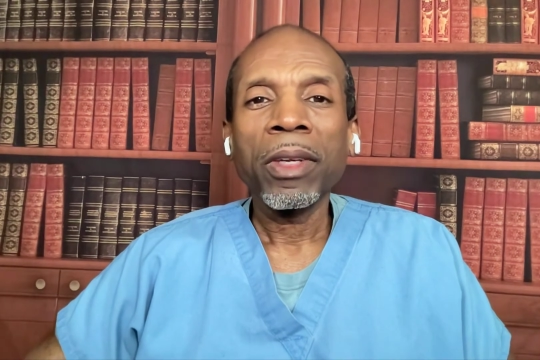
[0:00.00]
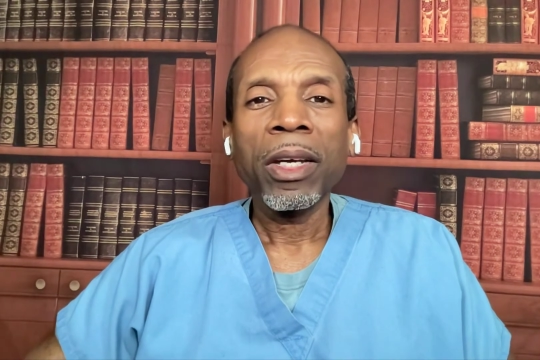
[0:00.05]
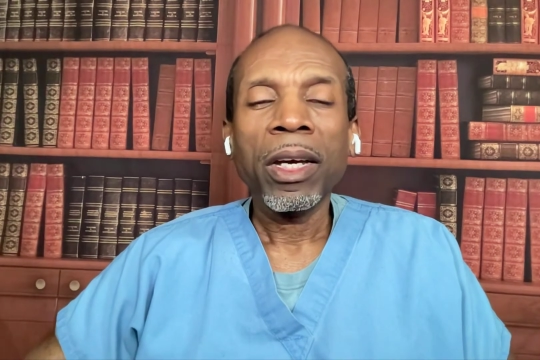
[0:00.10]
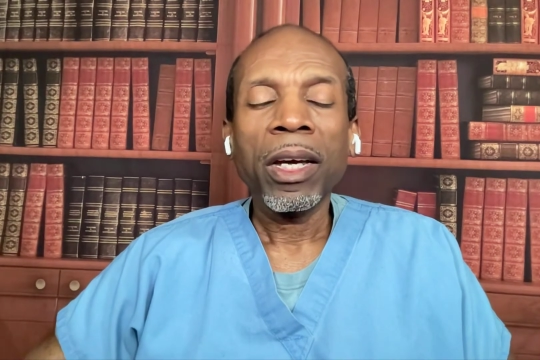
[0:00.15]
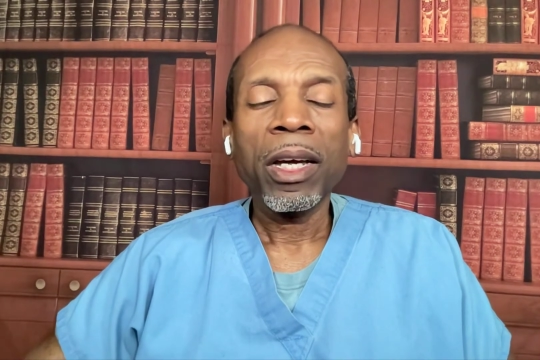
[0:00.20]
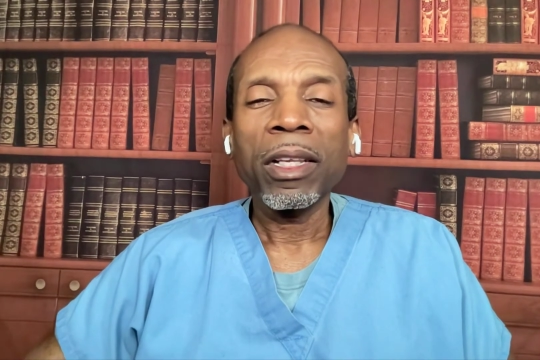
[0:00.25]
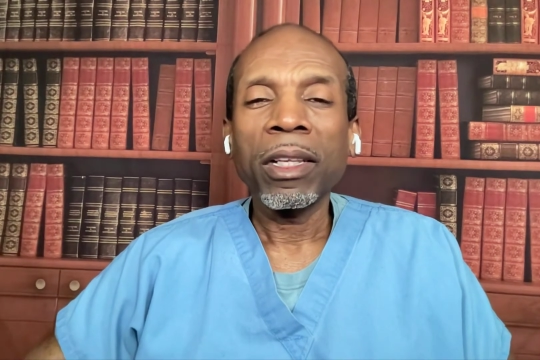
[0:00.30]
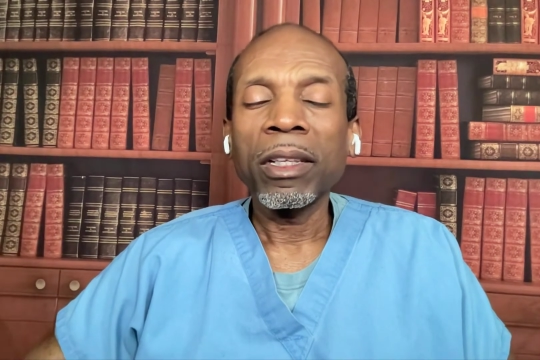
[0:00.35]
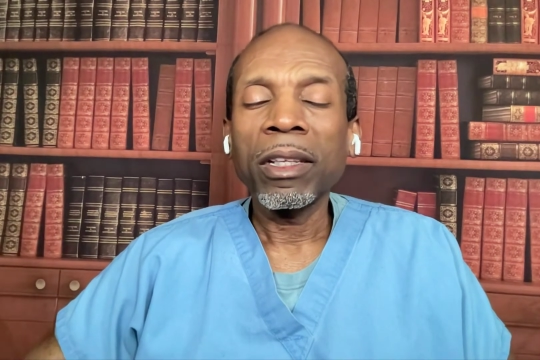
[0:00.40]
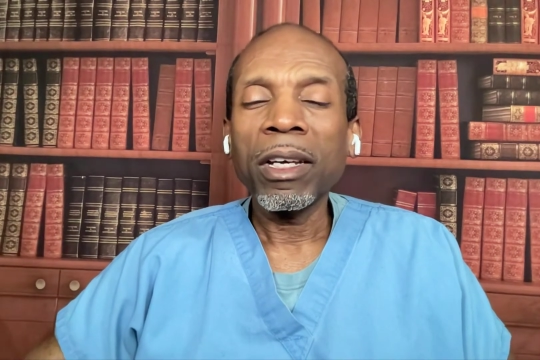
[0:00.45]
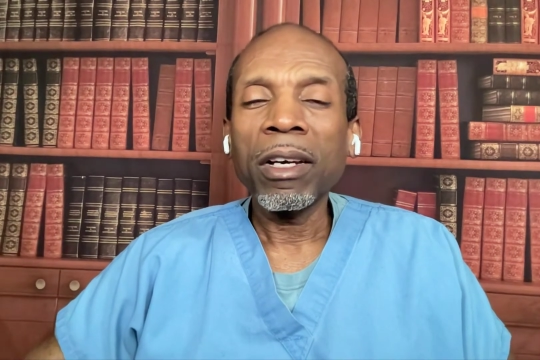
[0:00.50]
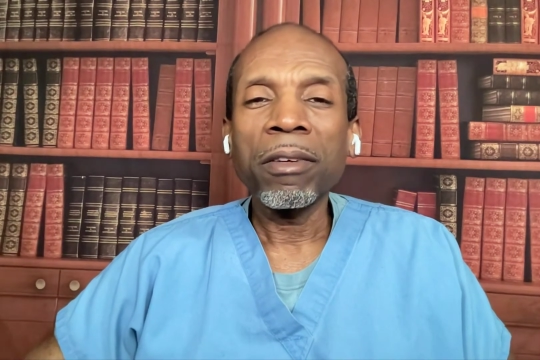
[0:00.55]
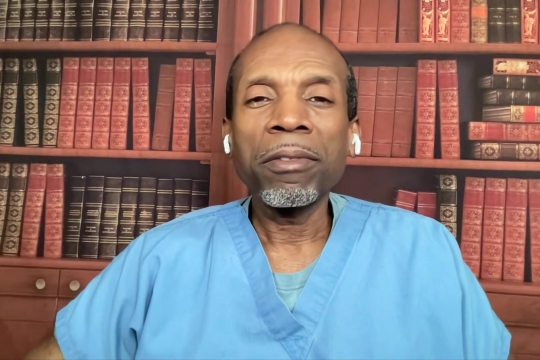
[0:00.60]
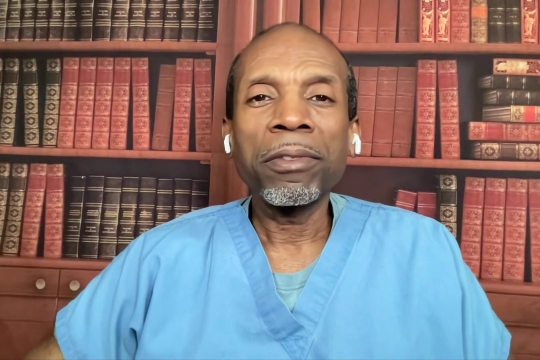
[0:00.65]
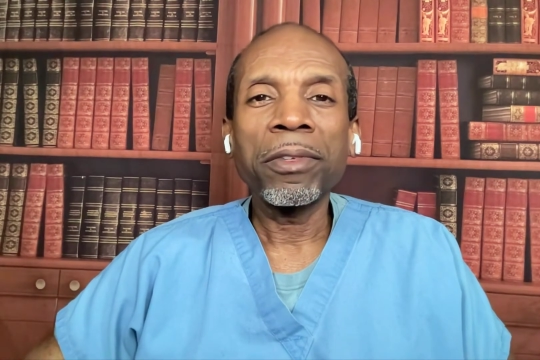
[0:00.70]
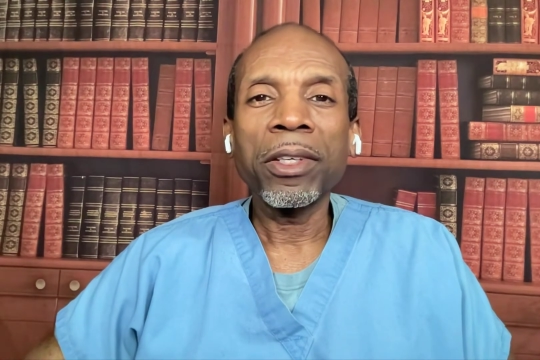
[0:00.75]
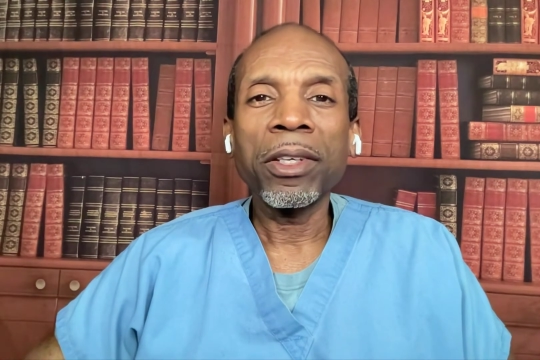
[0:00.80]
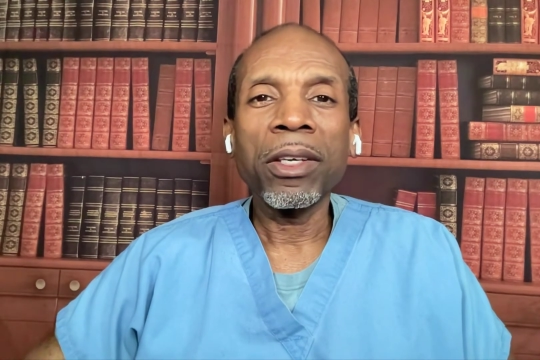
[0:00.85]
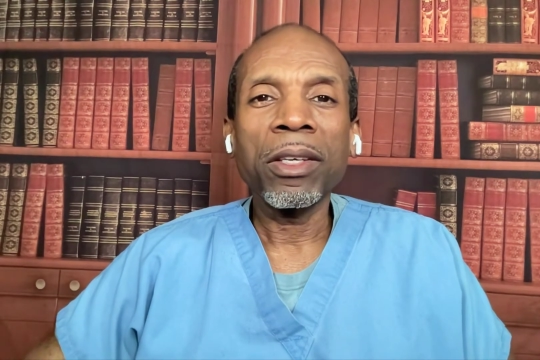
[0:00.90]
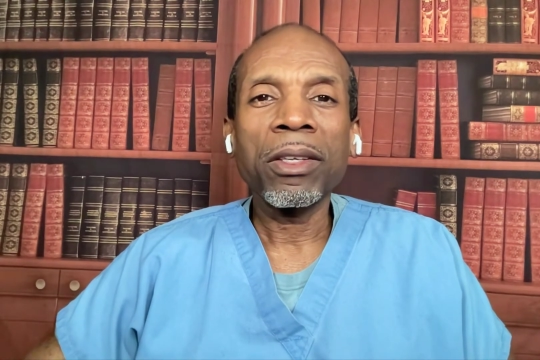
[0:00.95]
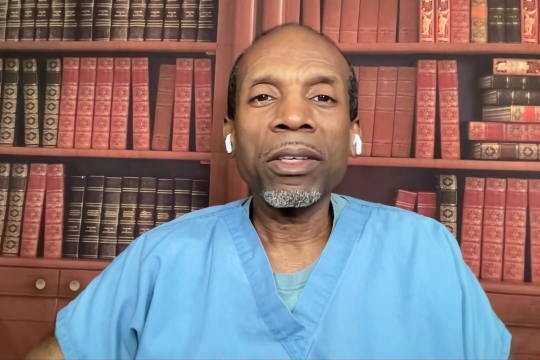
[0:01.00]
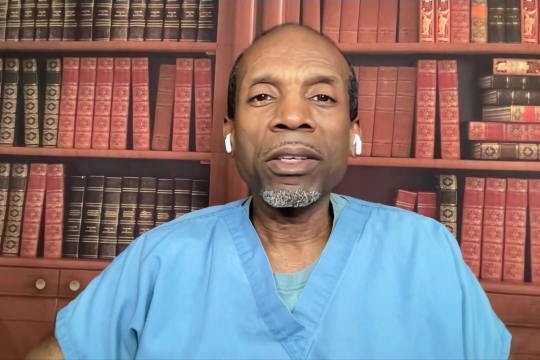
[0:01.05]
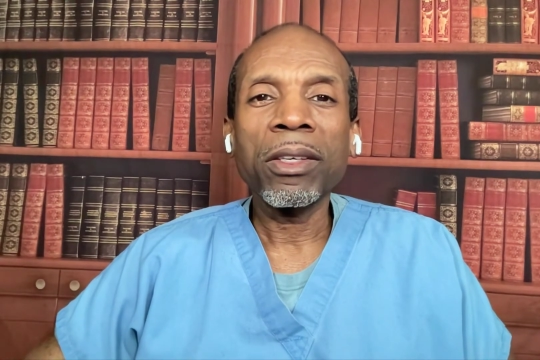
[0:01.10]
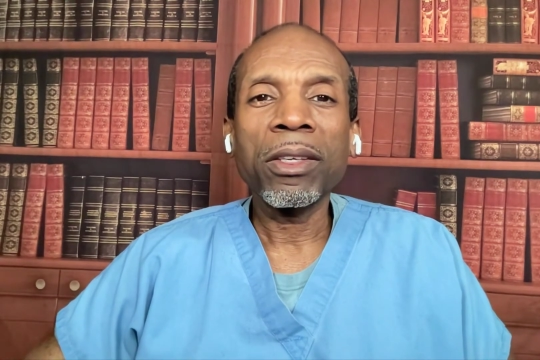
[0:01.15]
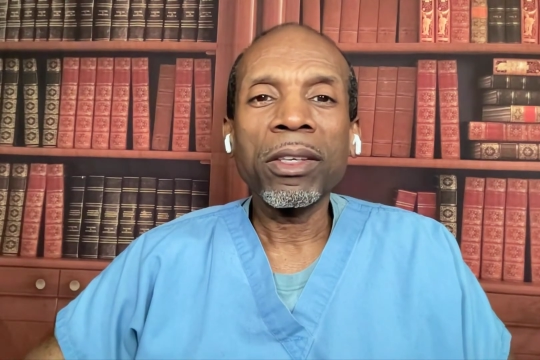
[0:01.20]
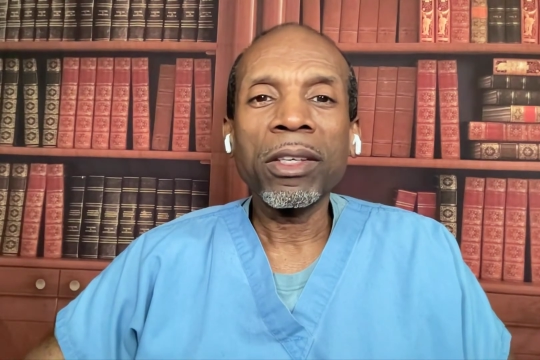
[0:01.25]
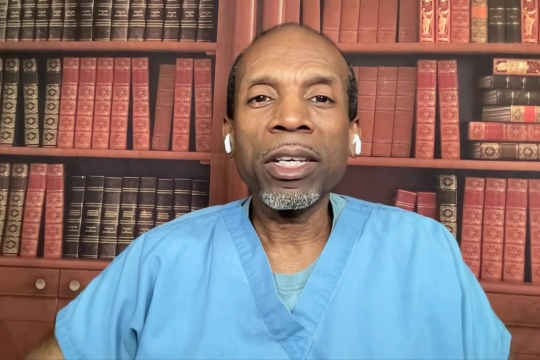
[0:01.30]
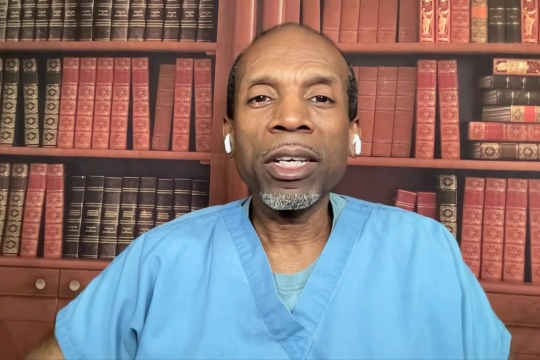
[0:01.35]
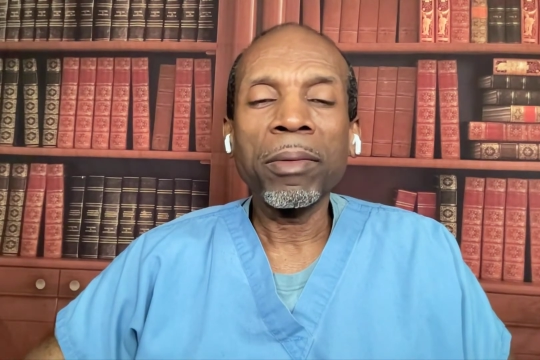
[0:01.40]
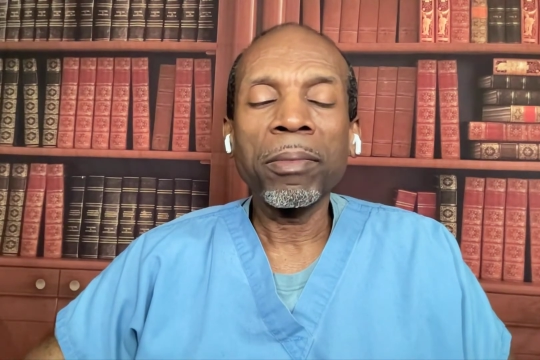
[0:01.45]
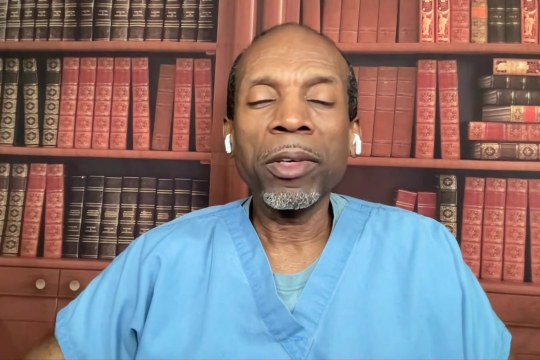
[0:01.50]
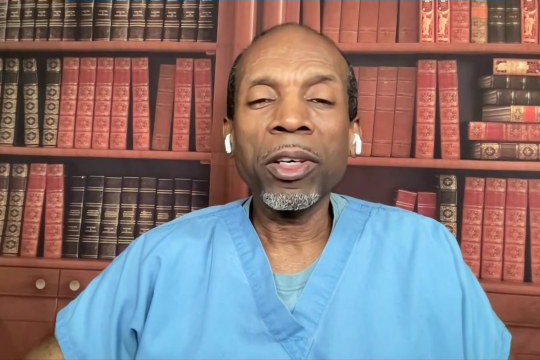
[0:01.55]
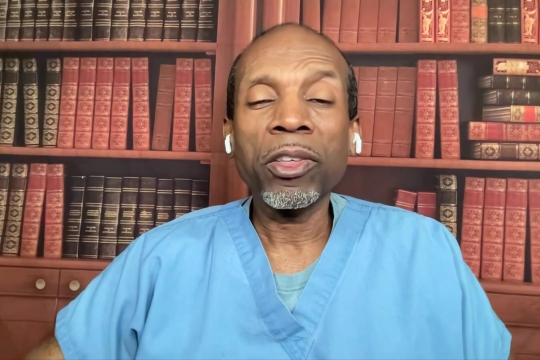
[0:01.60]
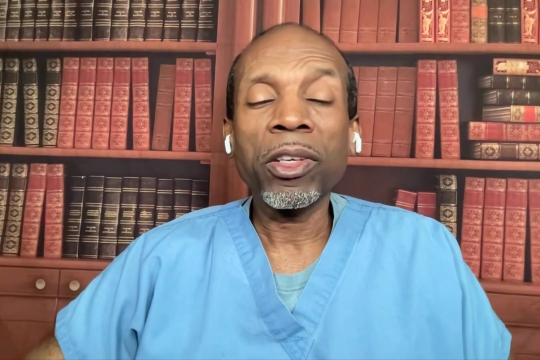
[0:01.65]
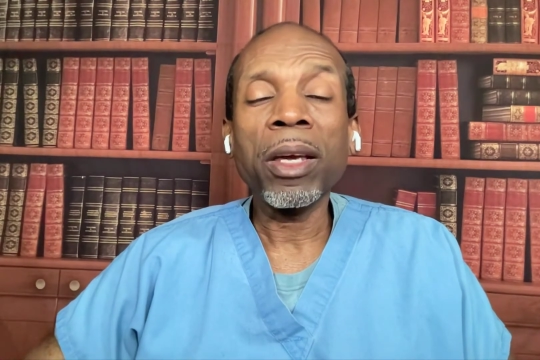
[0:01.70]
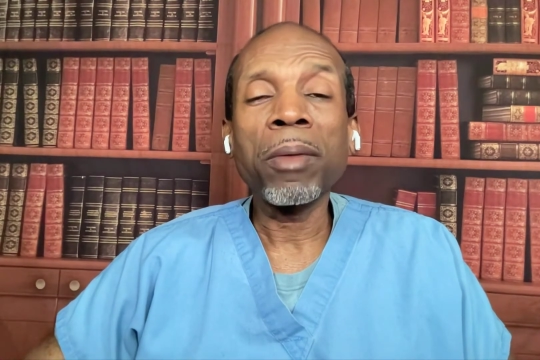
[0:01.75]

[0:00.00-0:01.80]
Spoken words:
I love to steam those,